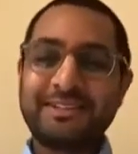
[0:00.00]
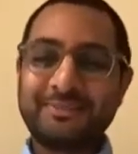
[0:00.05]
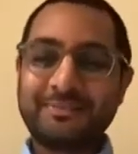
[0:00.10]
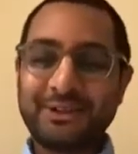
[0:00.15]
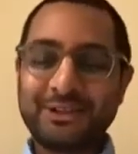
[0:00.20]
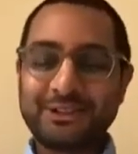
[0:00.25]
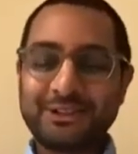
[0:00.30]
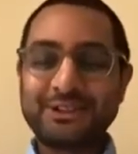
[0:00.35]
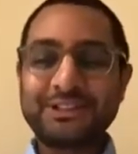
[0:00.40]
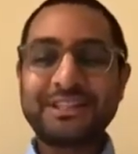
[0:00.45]
I
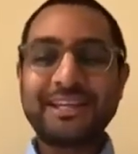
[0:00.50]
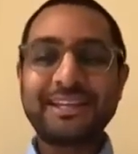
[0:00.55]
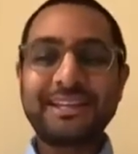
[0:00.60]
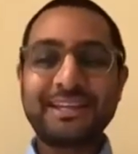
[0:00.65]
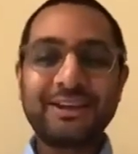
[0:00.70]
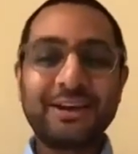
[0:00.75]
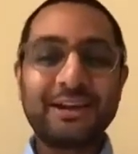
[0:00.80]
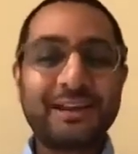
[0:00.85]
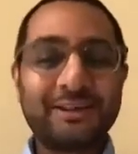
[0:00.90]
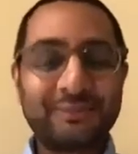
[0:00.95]
should say that
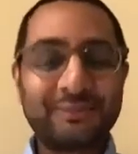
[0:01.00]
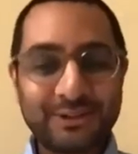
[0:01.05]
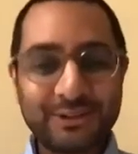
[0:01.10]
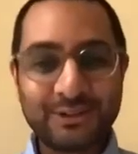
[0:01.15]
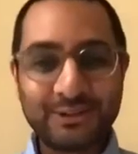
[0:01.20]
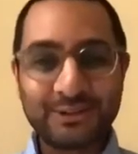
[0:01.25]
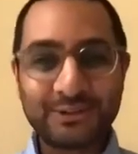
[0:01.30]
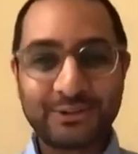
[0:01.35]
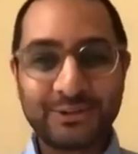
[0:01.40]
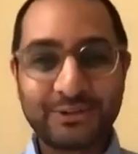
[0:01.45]
I live in New
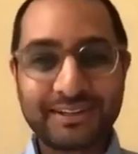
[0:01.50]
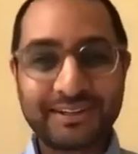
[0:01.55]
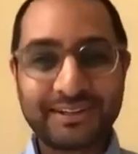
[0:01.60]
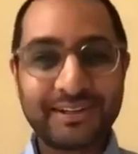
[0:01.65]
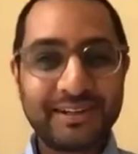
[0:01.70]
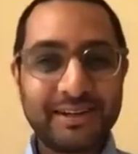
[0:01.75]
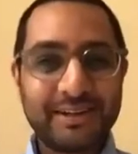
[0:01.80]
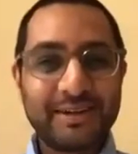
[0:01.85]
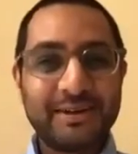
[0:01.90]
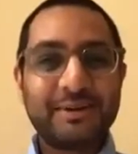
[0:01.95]
York,
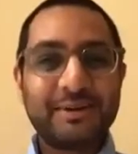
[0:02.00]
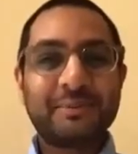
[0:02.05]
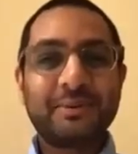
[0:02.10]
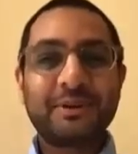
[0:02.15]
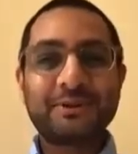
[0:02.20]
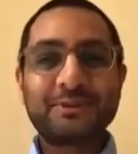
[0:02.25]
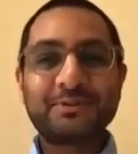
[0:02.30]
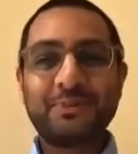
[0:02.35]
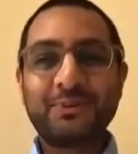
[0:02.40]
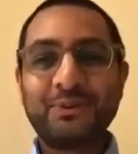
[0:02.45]
but I
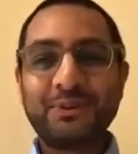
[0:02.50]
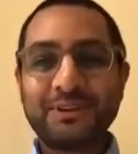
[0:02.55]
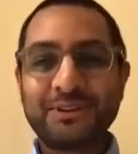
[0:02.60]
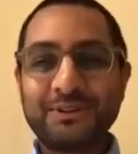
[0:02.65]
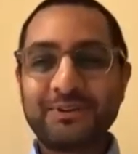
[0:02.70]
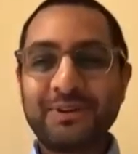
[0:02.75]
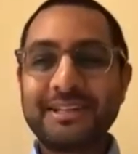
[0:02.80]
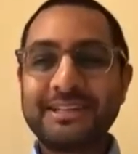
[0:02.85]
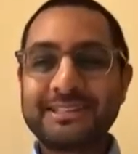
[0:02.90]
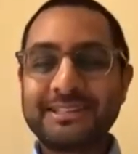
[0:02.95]
was born and
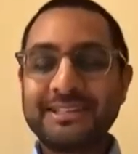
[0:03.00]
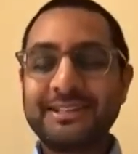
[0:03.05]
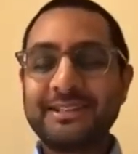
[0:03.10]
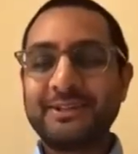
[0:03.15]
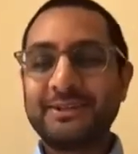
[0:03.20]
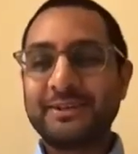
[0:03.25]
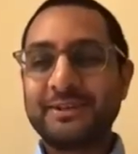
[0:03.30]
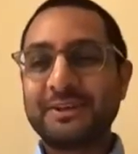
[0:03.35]
raised in the UK.